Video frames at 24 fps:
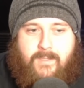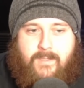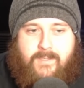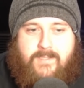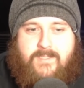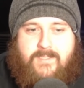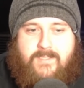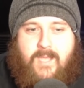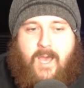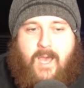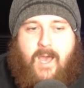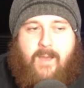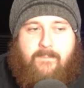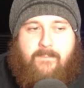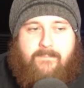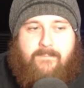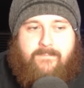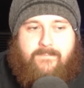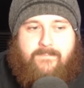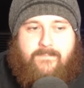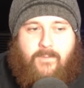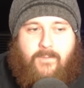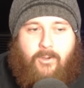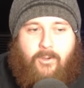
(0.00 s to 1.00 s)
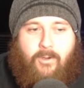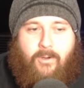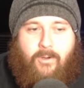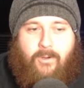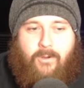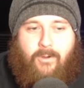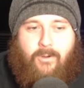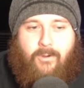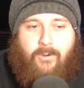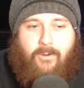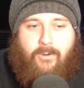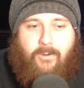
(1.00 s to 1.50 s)
And he's up.
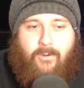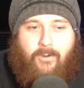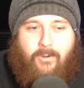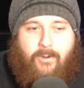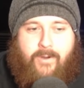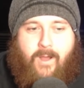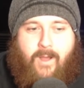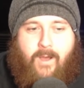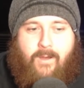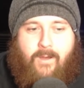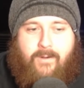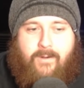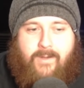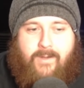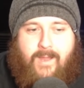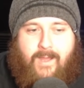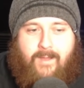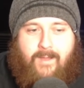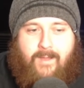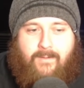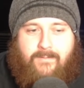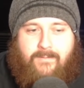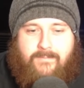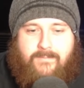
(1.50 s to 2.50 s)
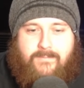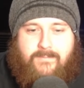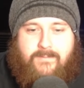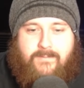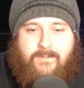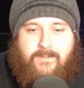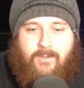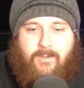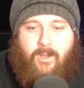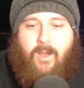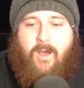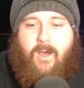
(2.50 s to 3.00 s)
Oh, hold on now.
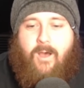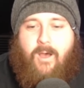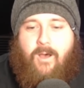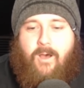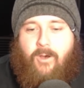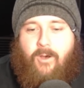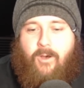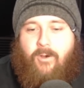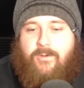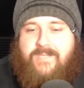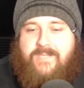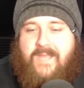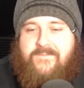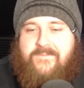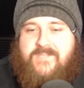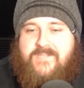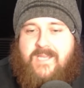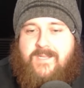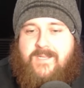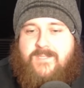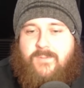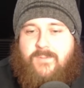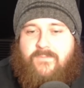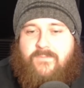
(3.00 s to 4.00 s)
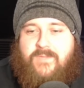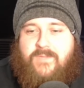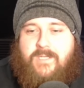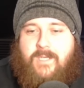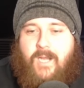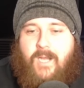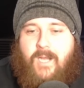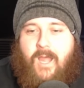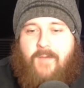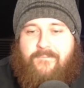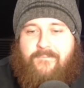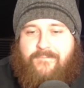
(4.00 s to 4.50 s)
Oh, Death Sentence with the
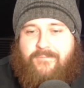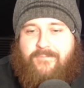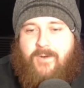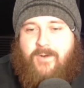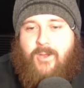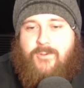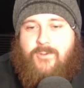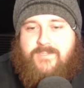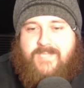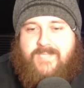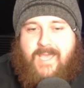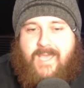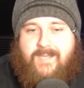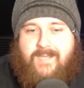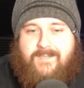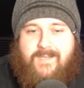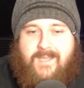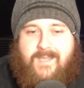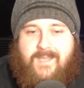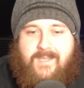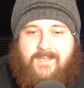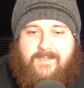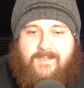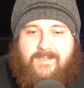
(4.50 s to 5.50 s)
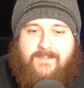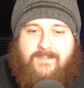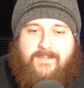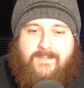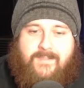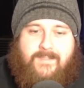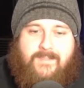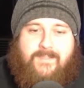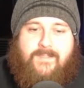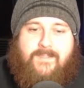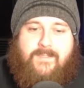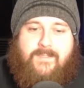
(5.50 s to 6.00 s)
glove throw technique.